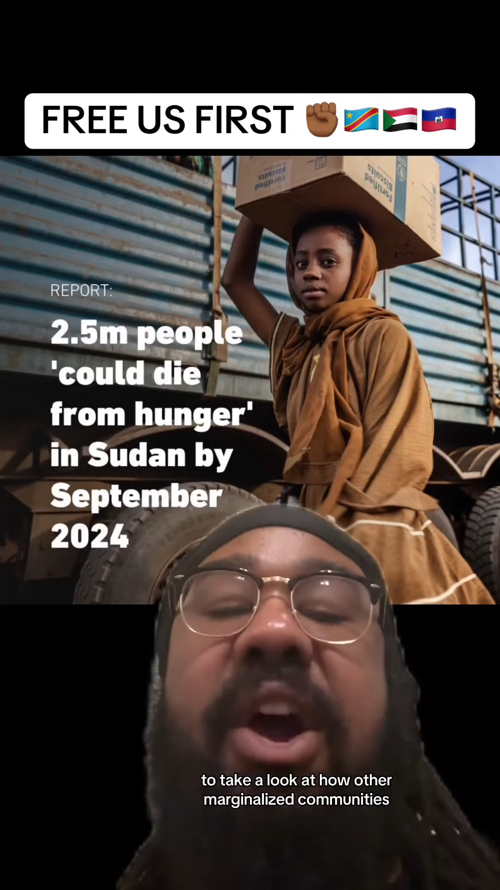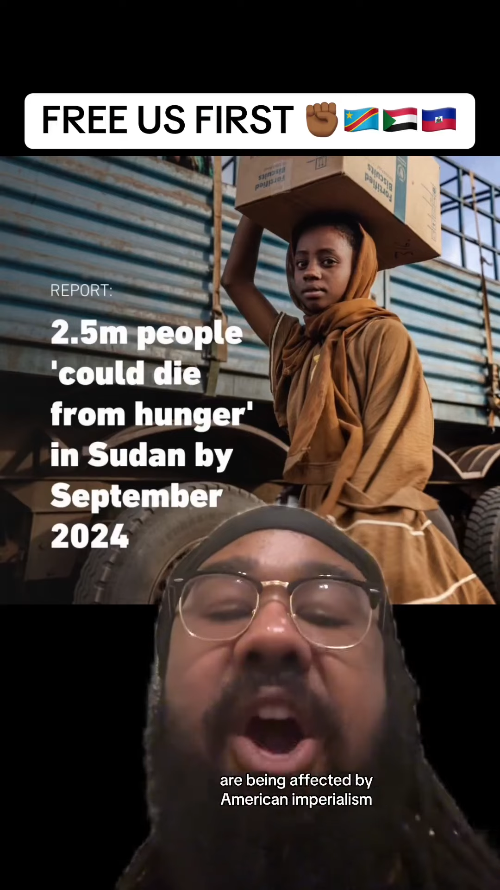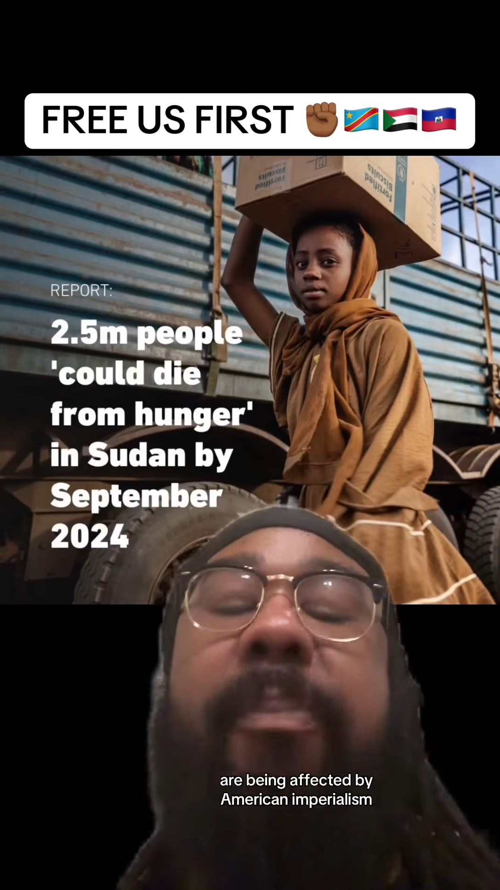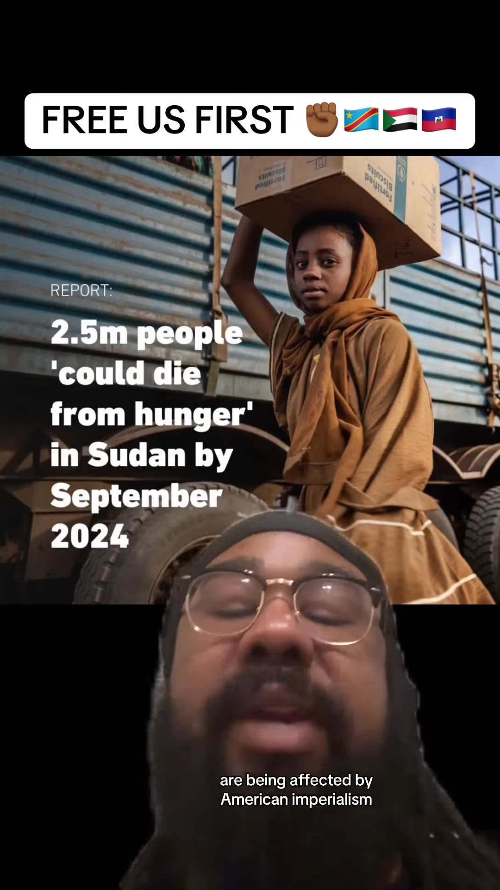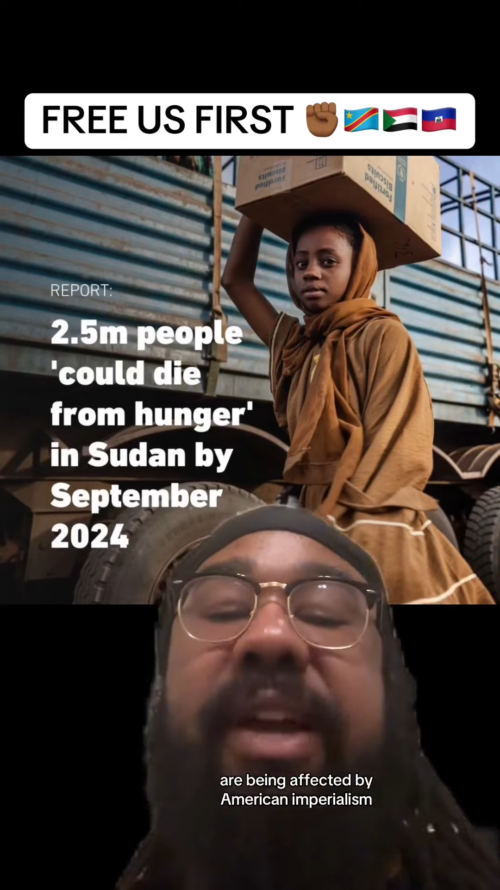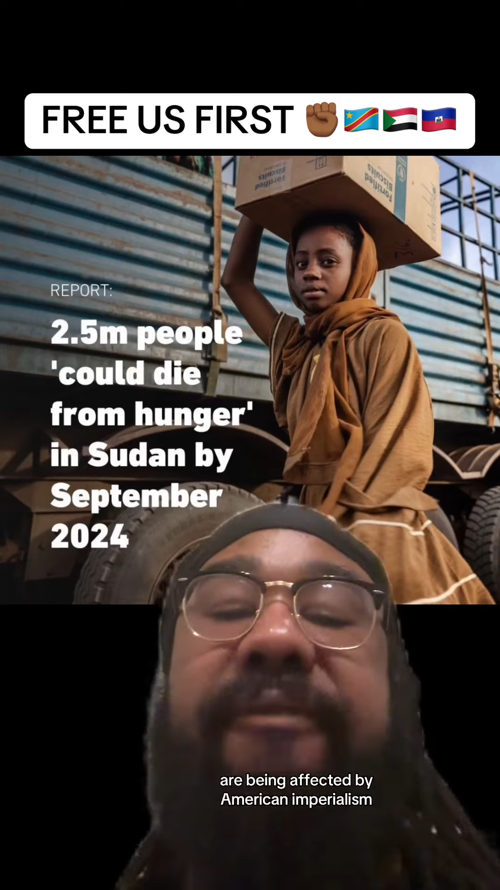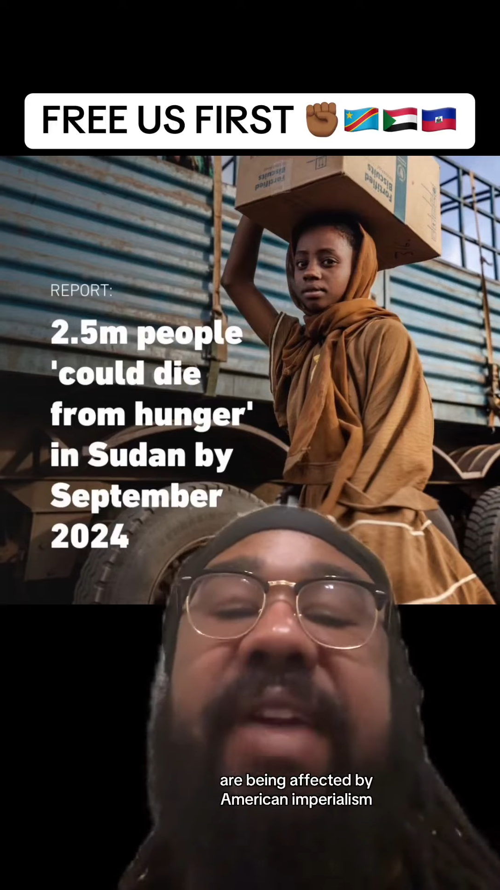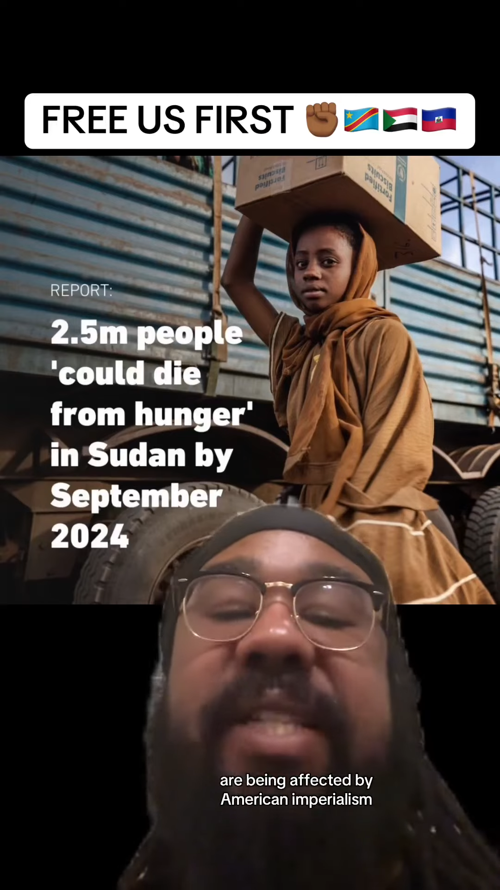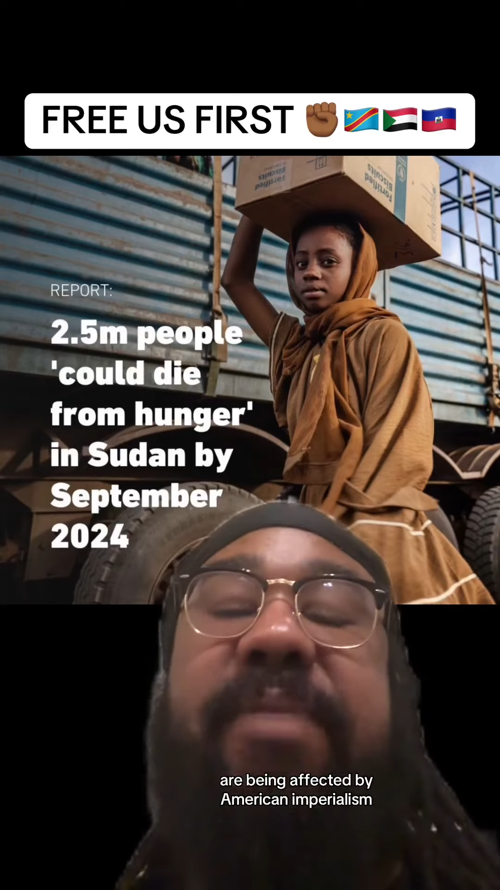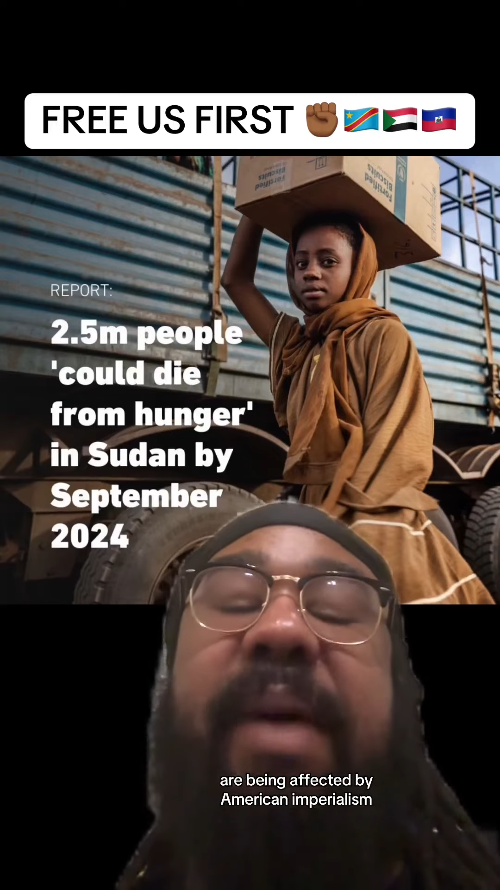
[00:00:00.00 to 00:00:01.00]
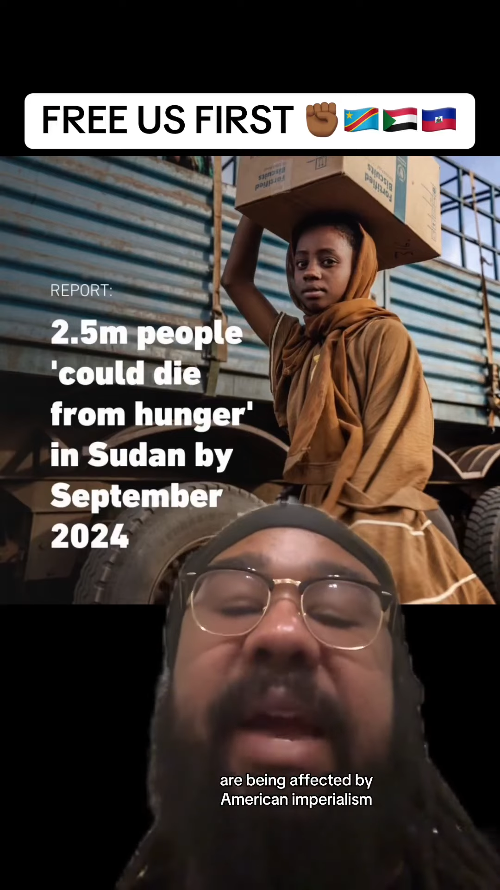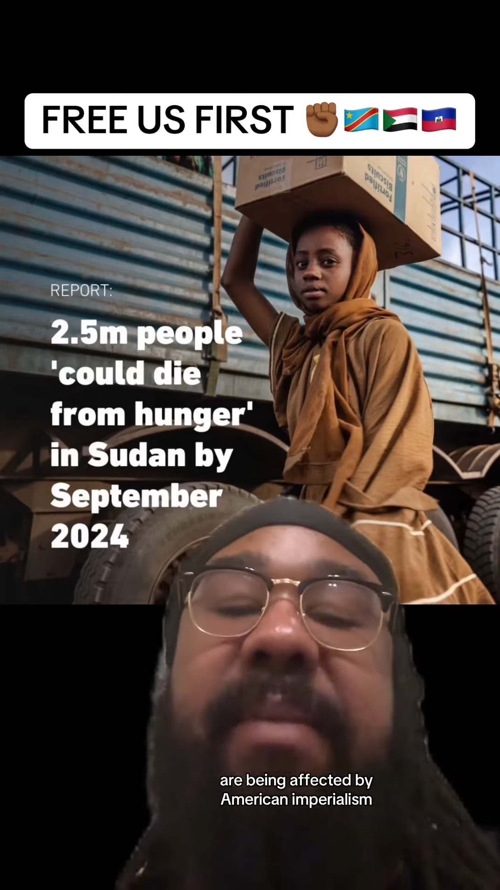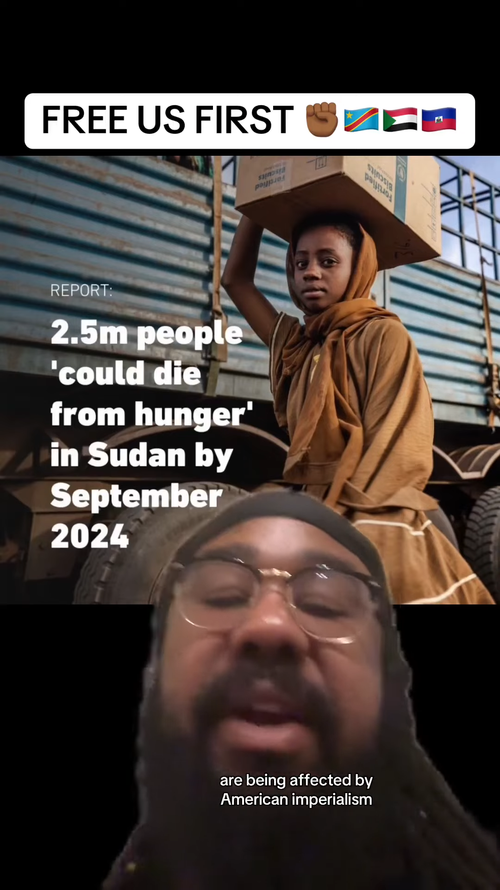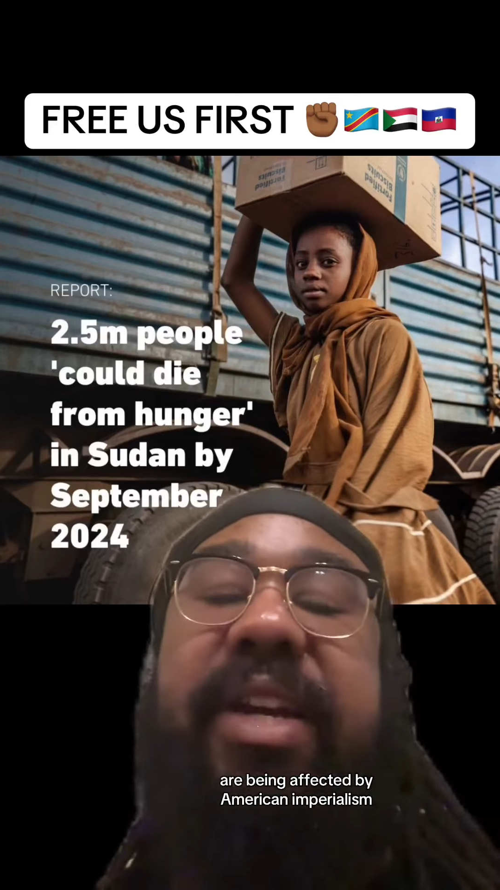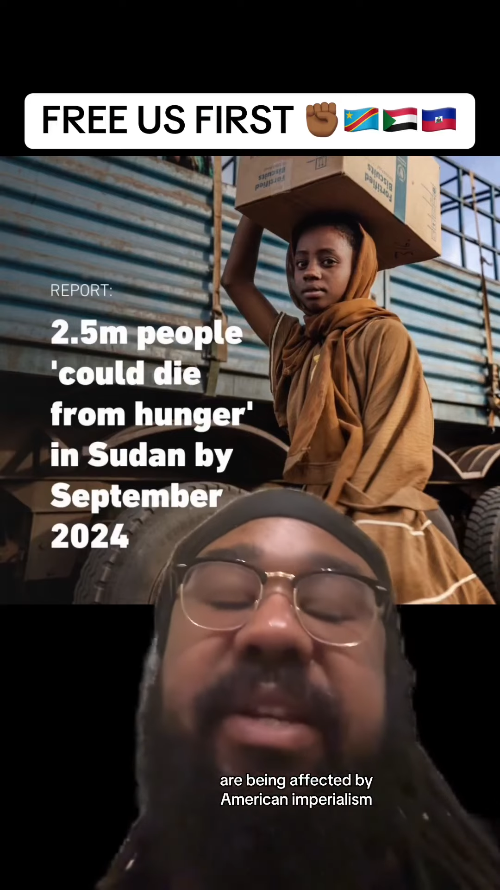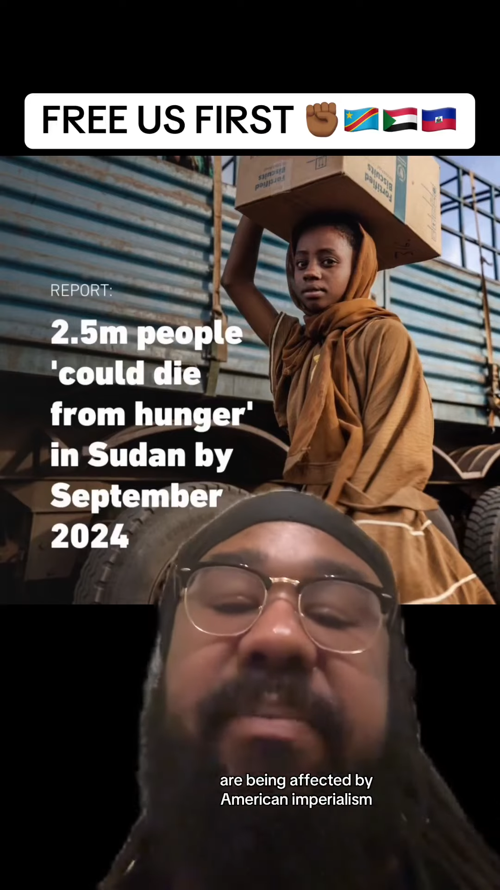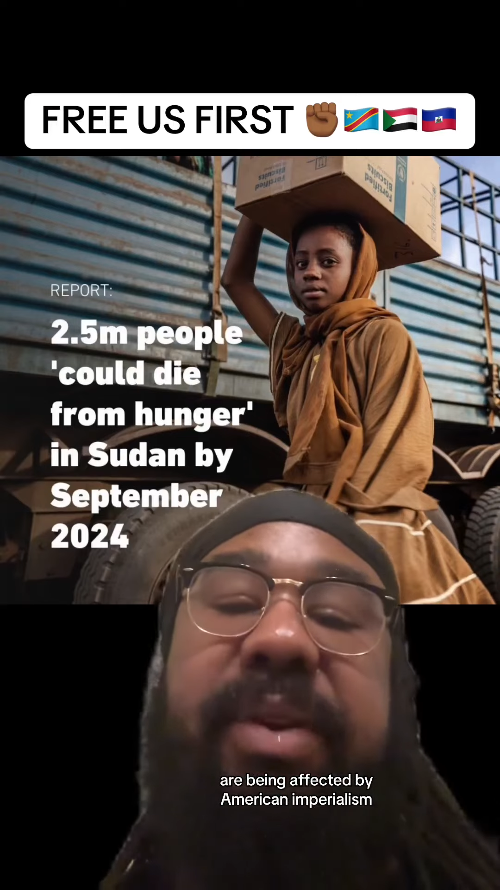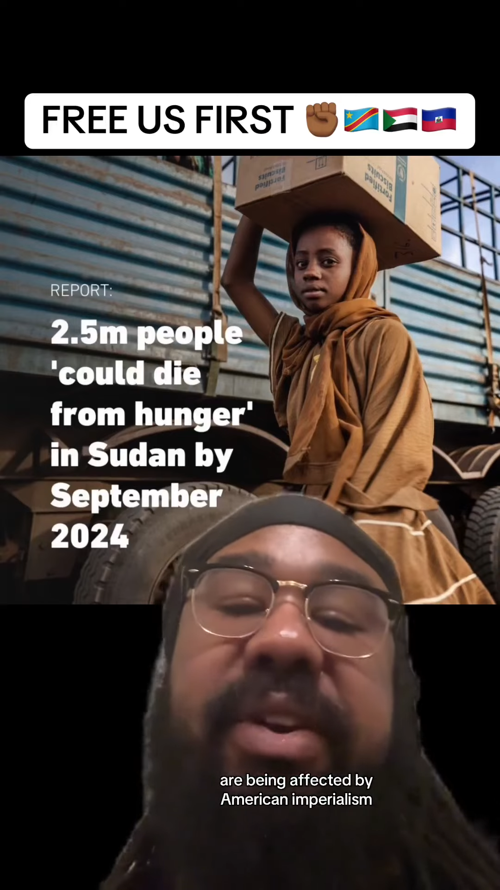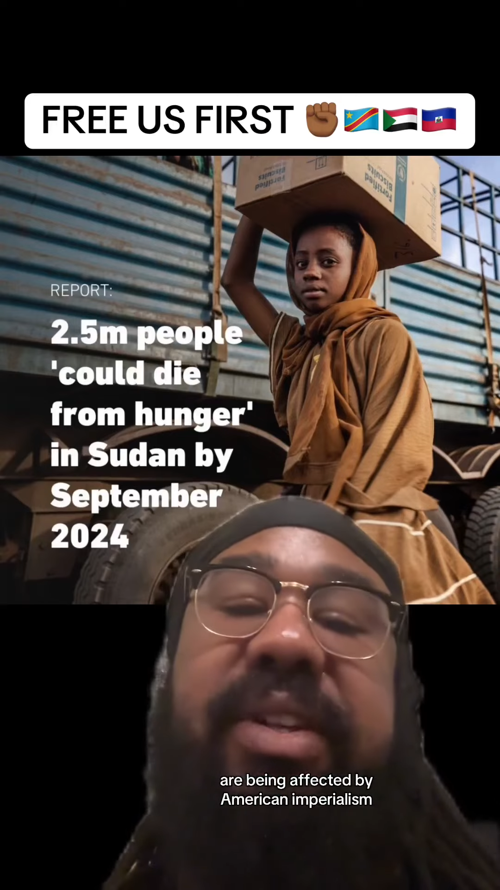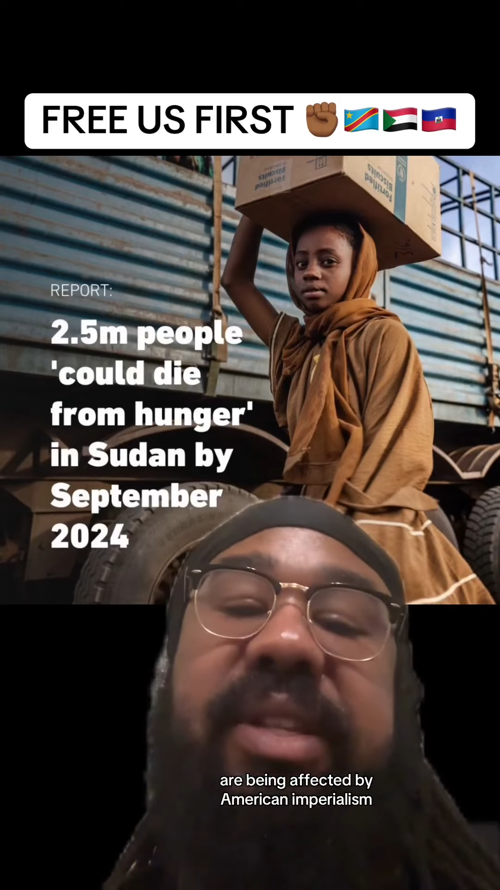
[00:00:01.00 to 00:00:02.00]
are being affected by American
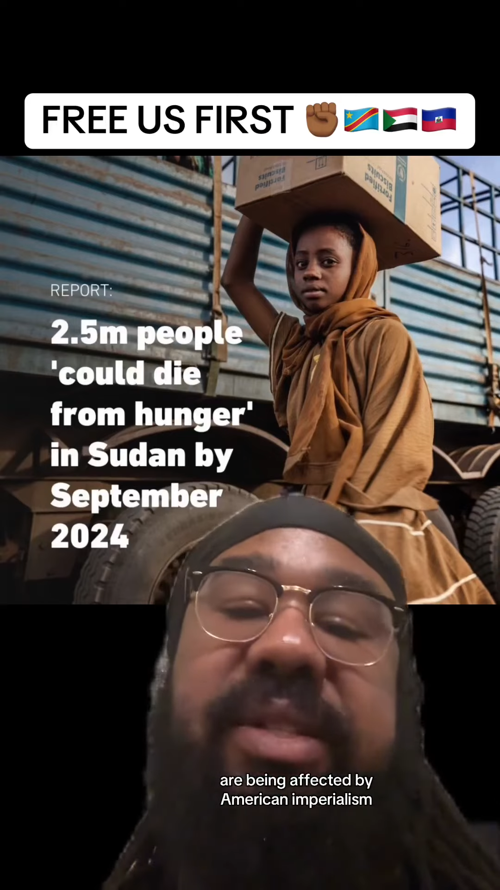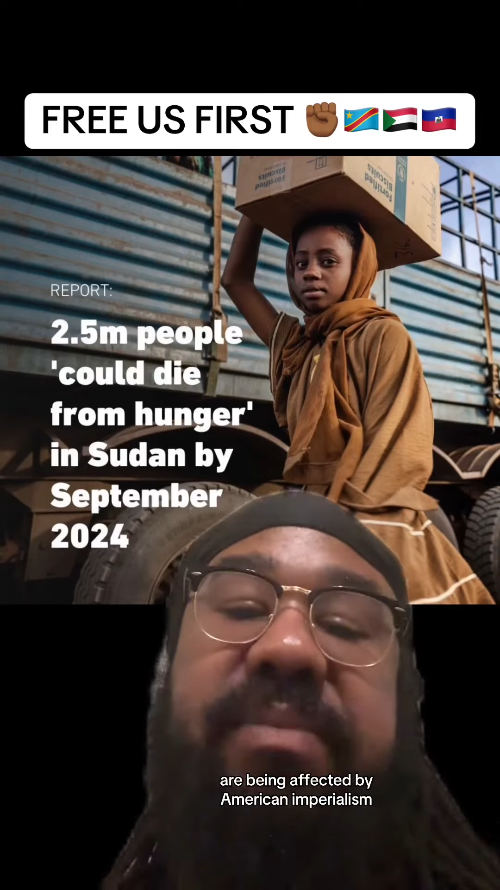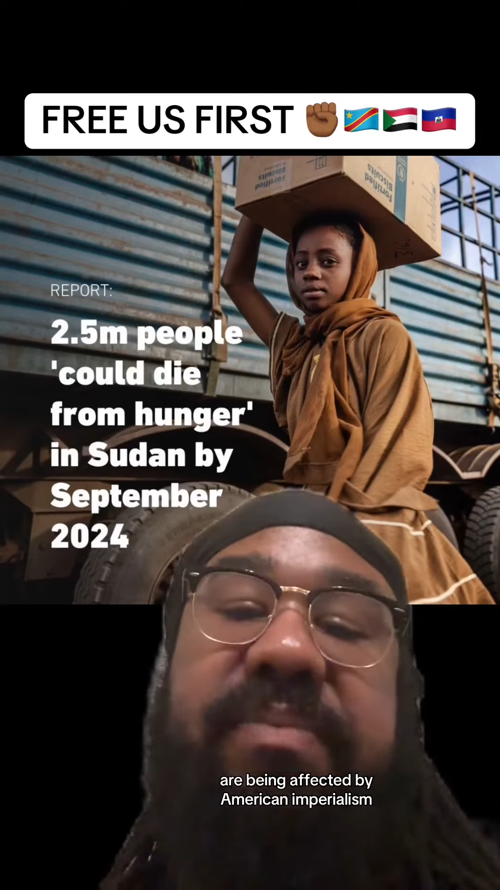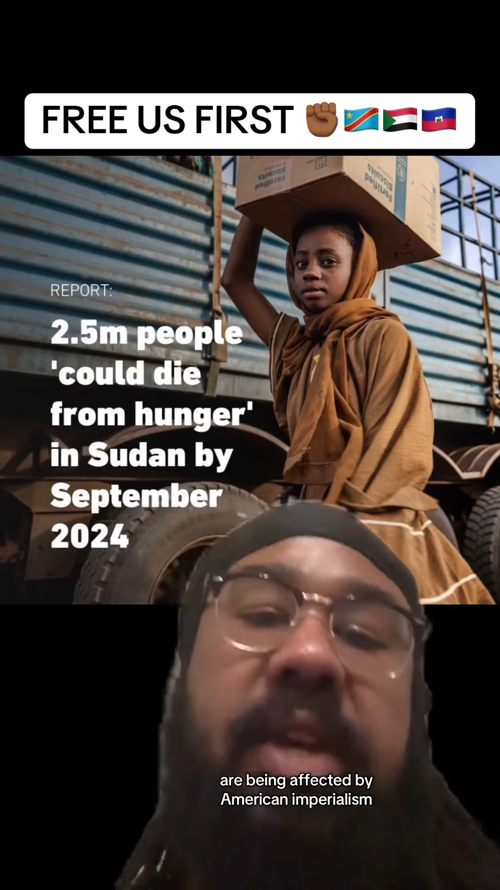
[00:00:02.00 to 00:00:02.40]
imperialism.